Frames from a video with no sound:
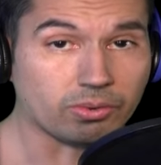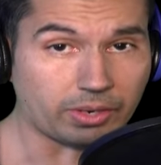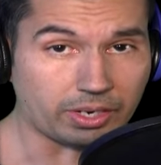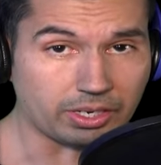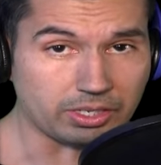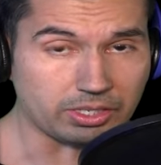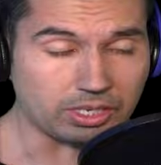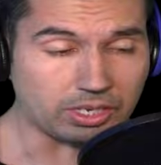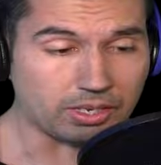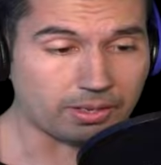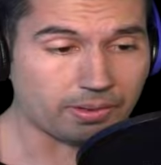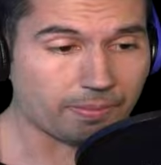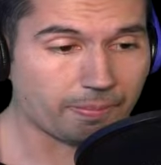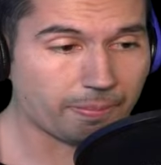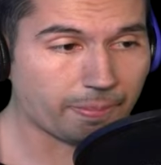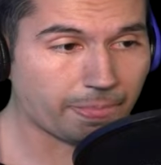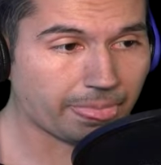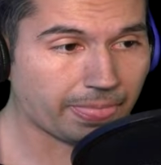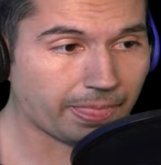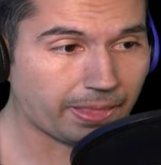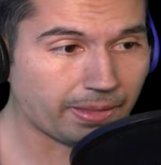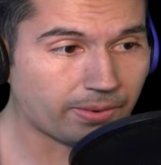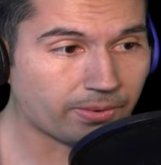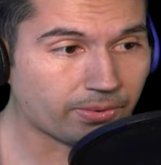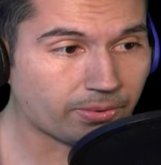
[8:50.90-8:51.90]
Crazy.
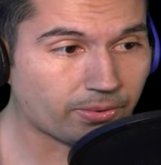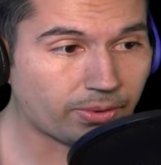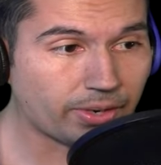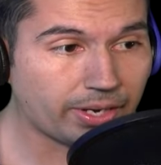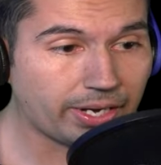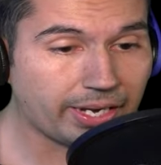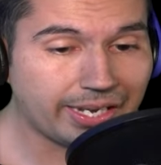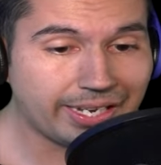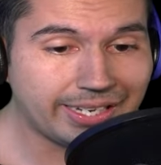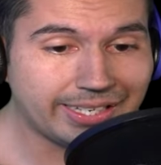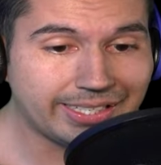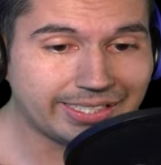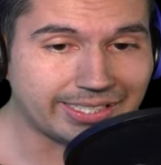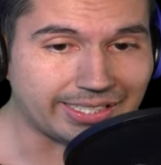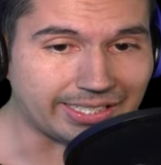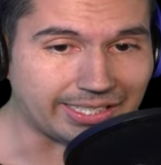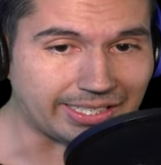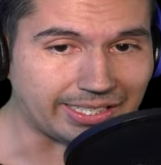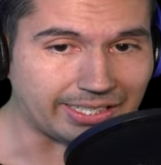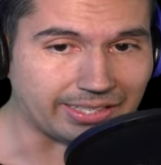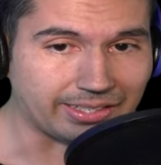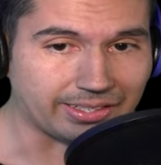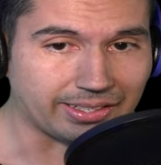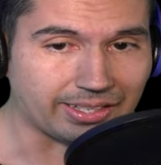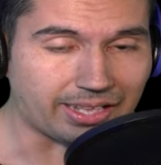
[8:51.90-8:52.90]

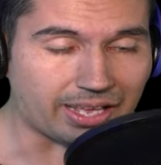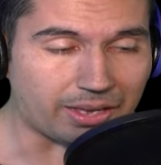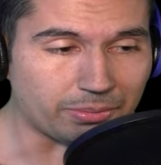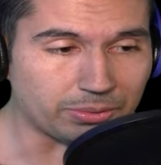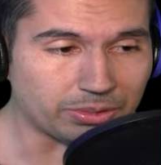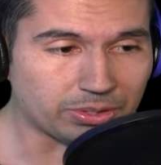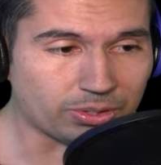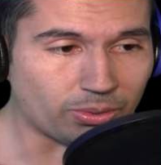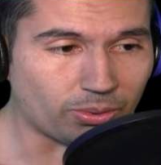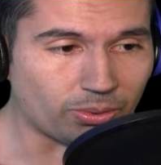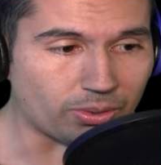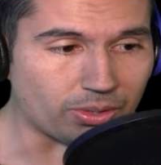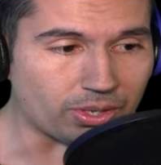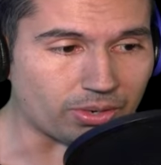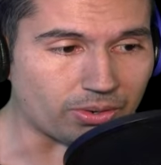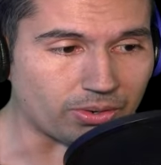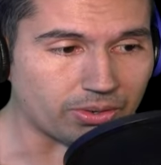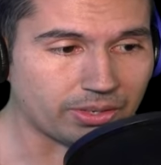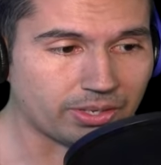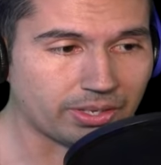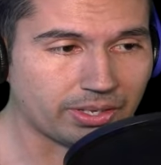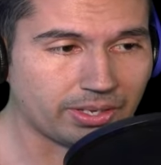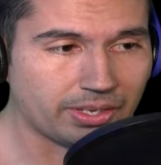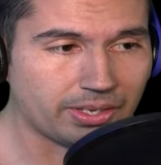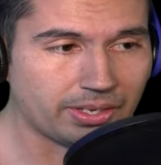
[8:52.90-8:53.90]
Crazy. That was cool
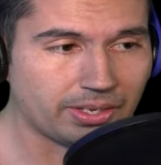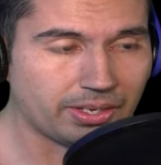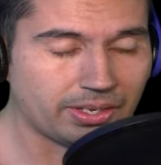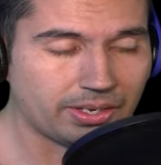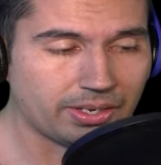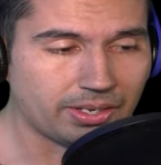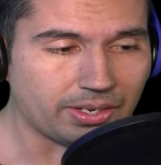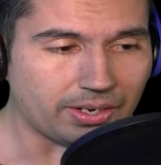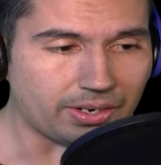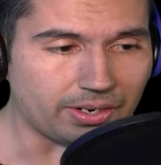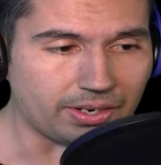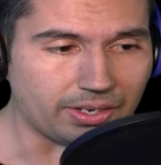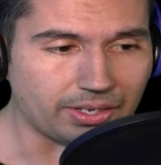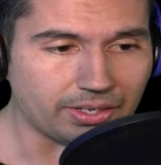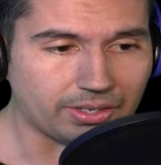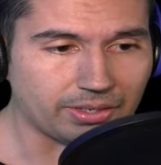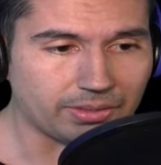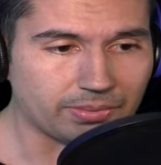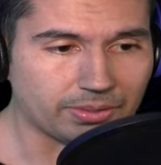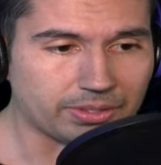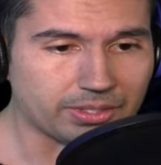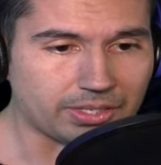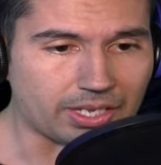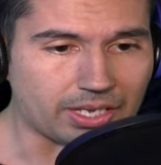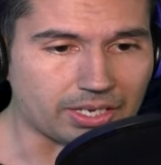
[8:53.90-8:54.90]
though. Alrighty,
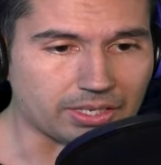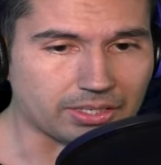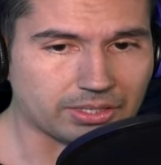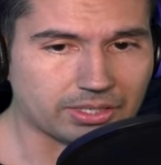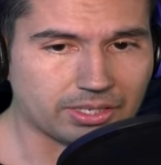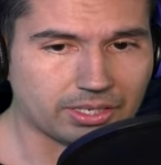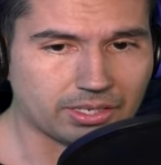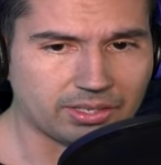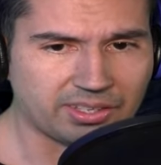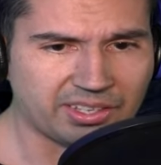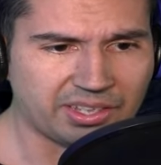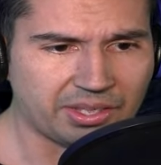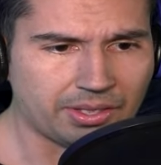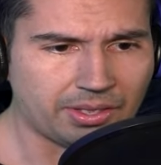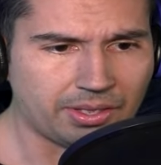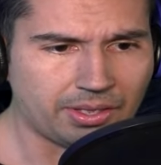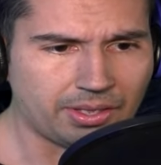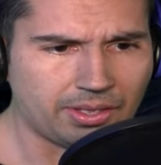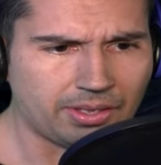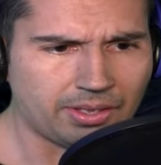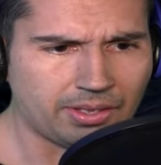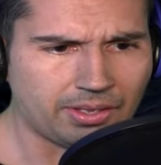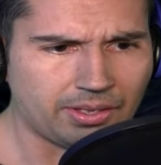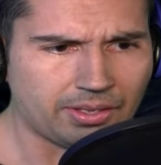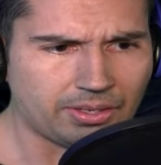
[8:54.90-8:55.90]
what's next?
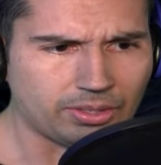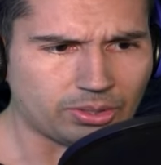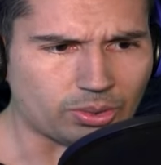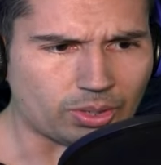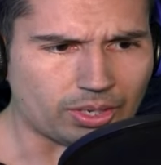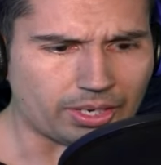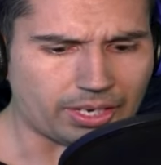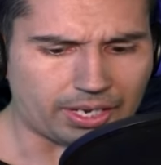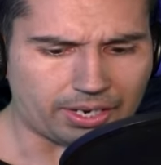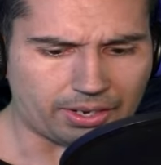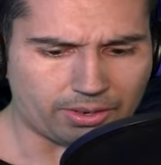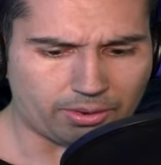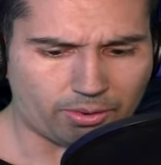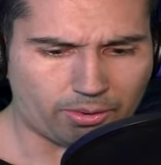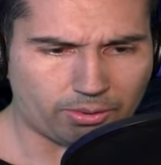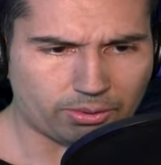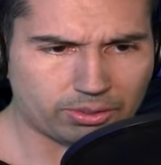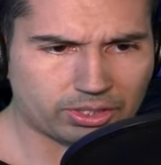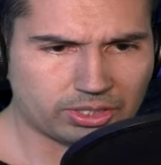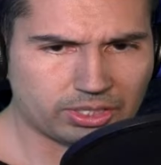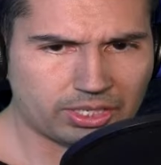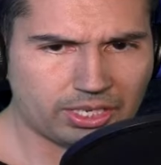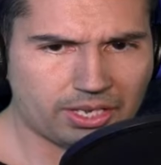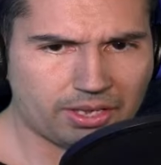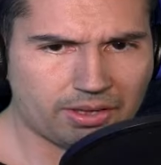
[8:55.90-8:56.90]
So I gotta
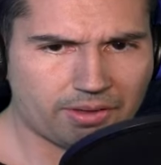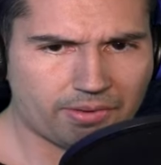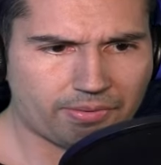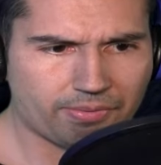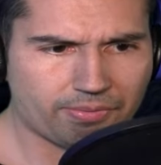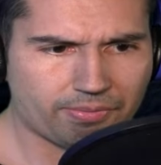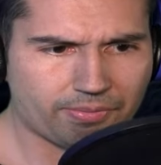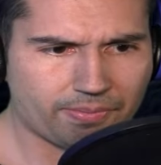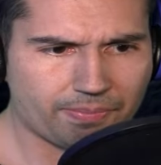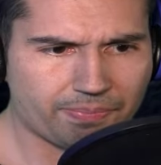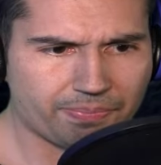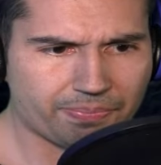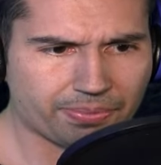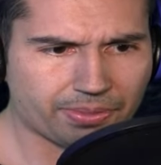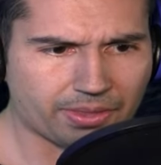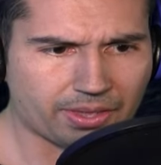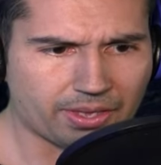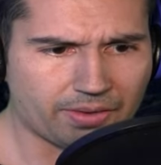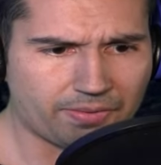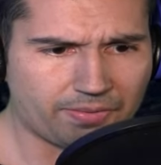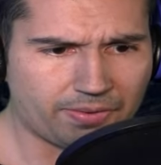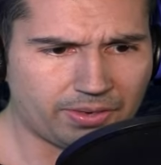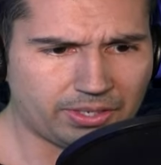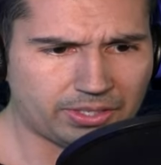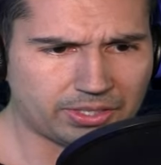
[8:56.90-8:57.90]
go see if
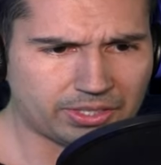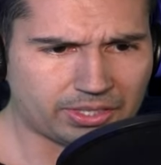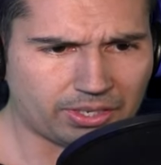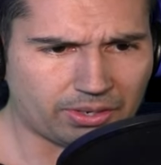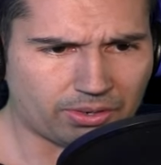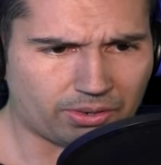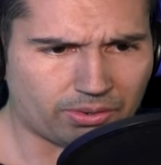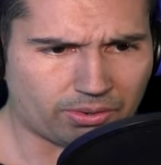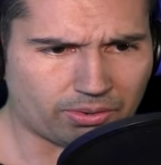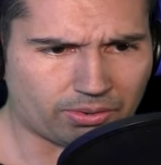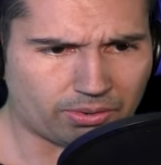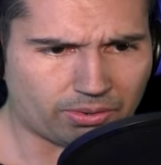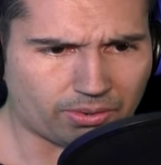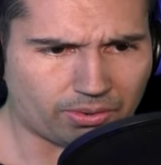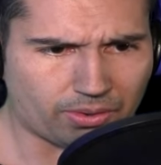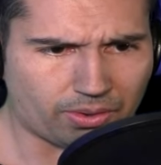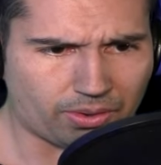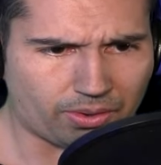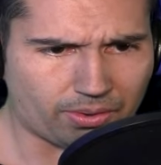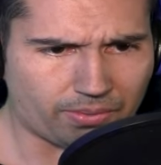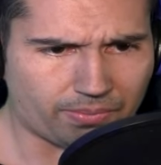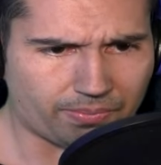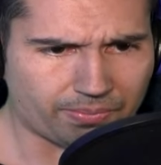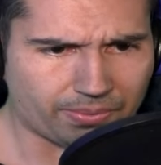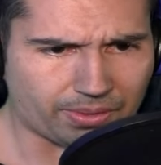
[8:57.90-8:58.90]
if he's still
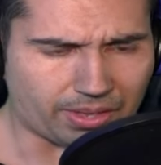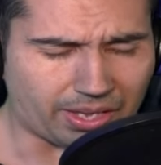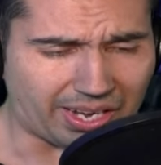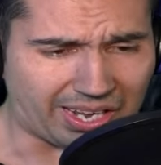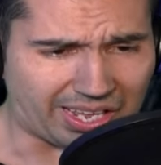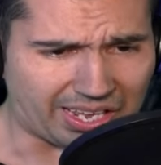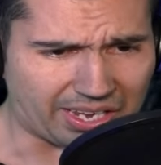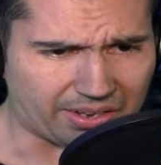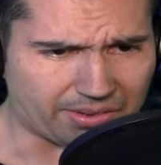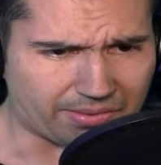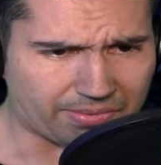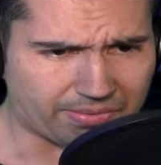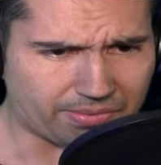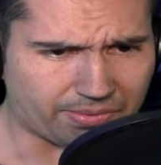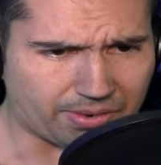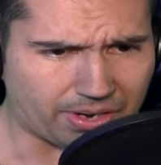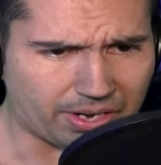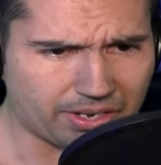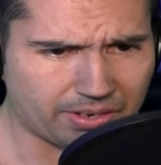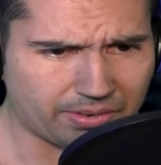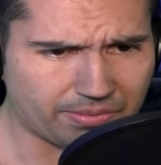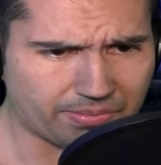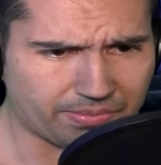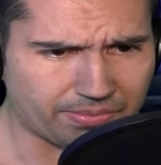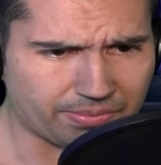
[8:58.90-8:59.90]
alive,
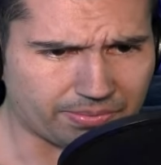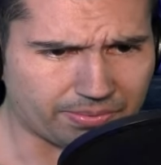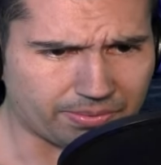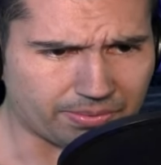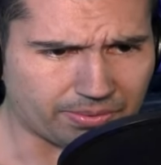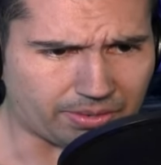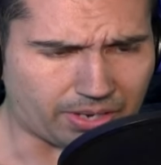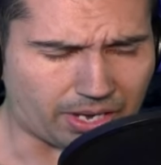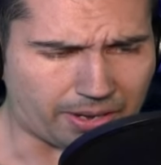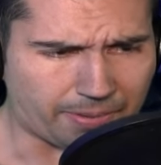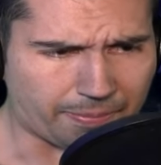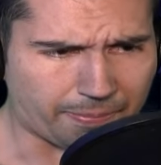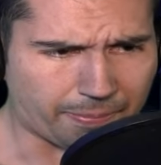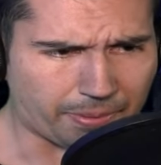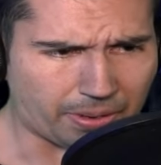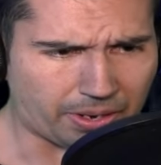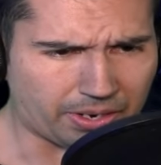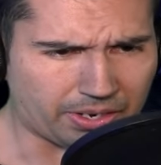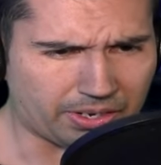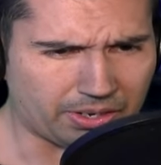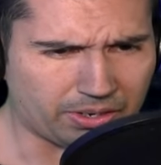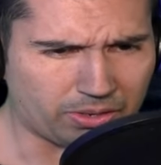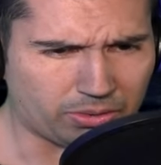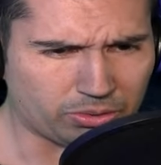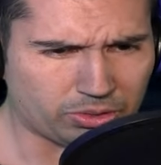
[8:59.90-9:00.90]
right? Okay,
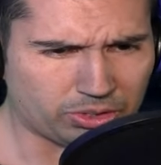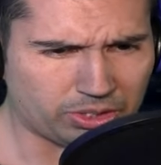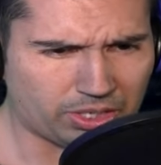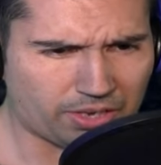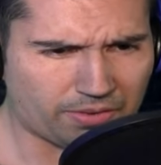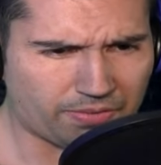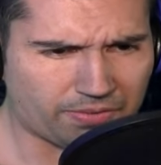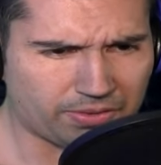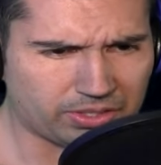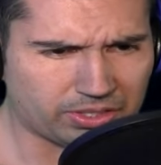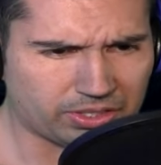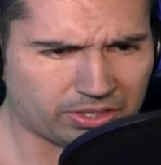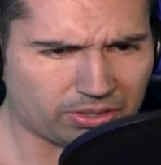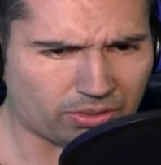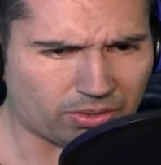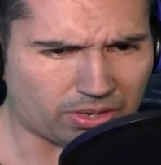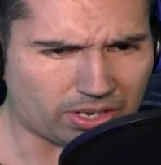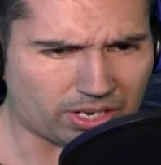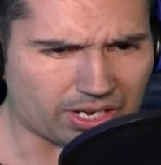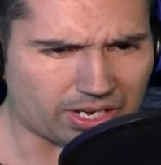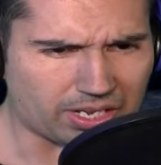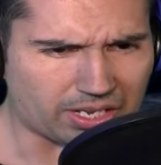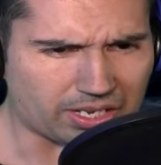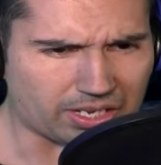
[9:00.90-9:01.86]
I'm gonna go see if he's still